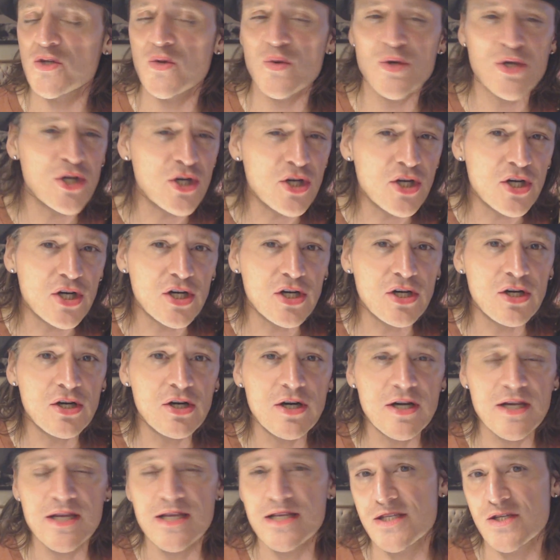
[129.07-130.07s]

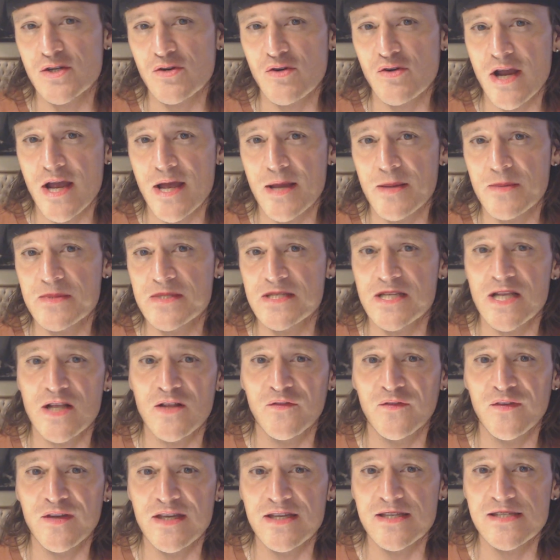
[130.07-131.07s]
Twitter, Instagram,
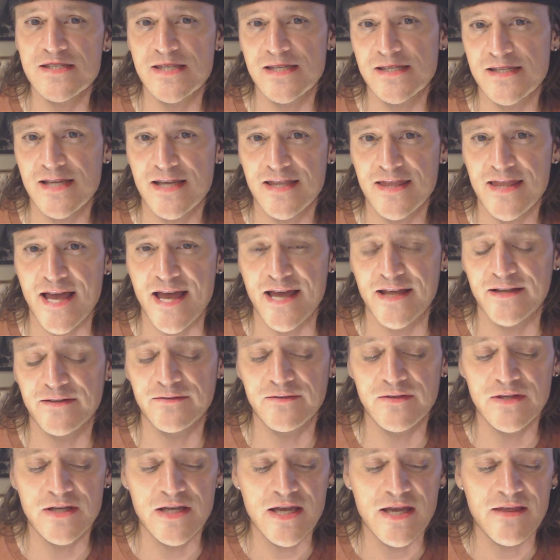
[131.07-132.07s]
selfies, things like that,
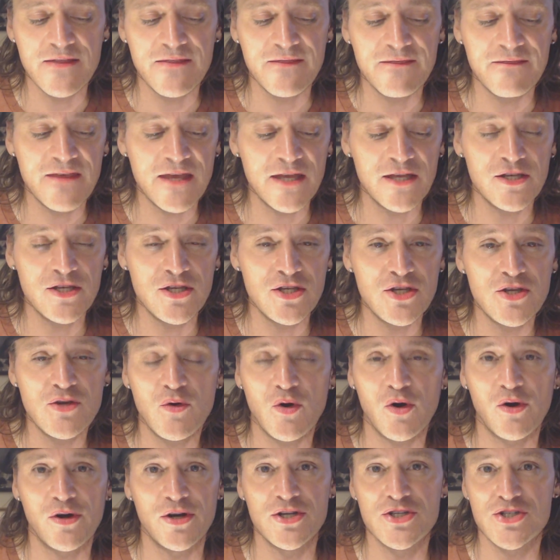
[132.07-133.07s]
then
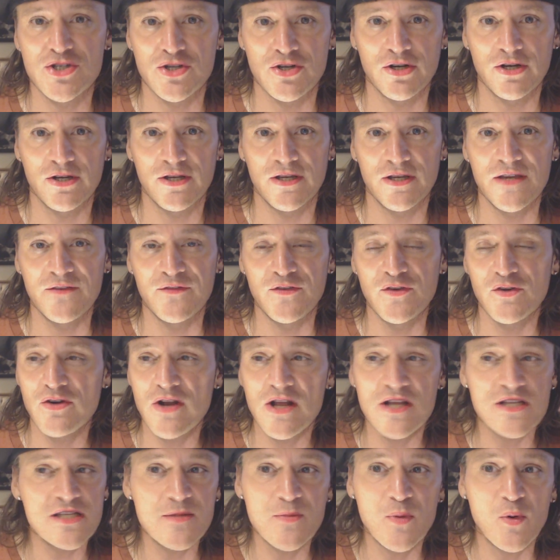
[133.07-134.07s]
you are a jerk. If you're
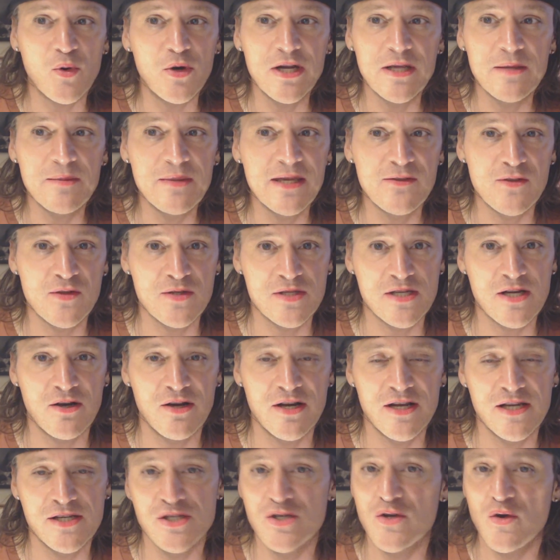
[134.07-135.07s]
not supporting me in those
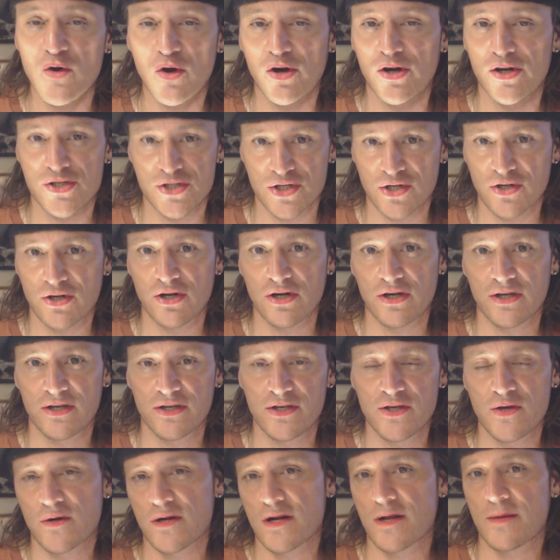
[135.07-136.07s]
areas, you are a jerk.
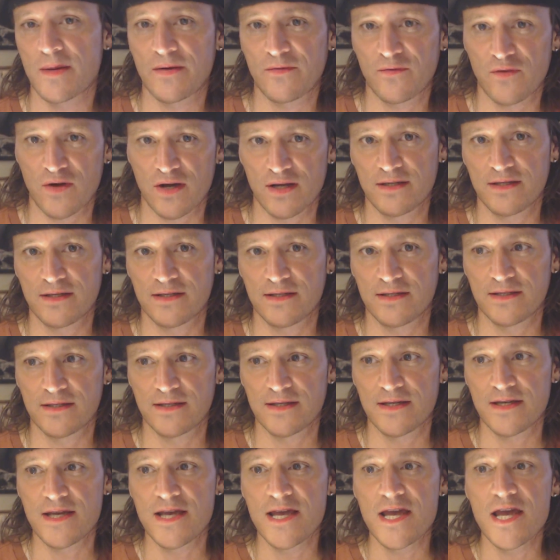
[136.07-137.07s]
You're not my friend.
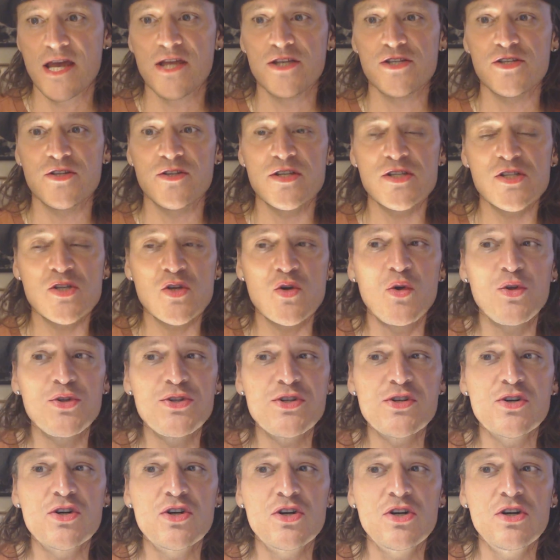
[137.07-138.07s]
So this
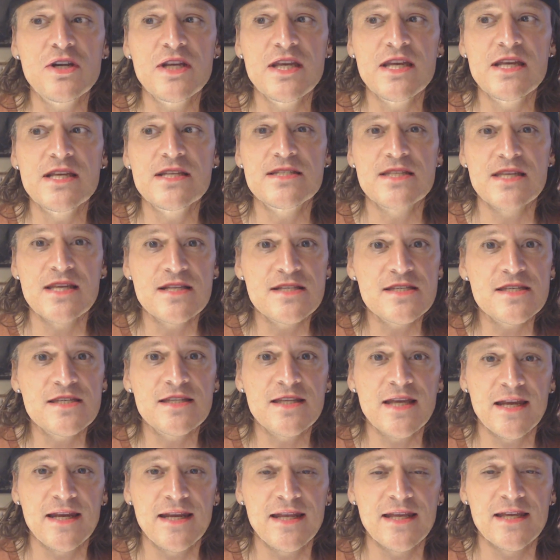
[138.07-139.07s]
culture is
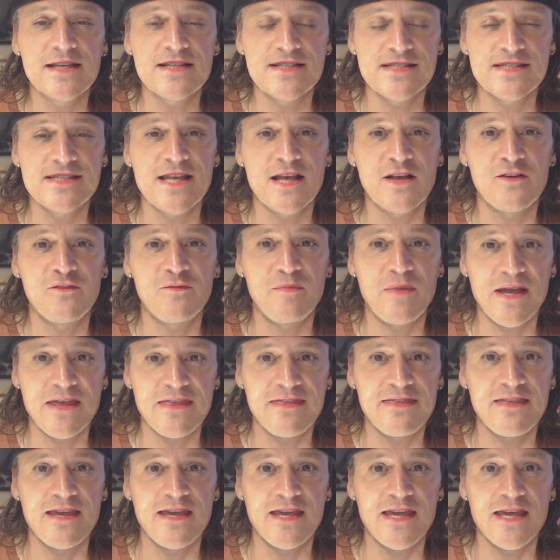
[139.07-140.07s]
insulating itself
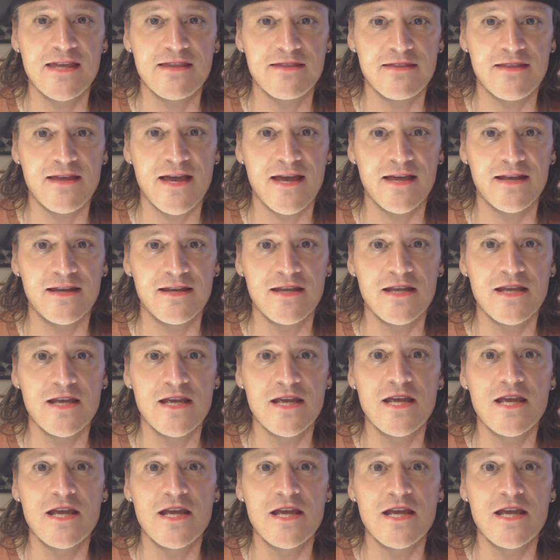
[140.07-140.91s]
by thinking that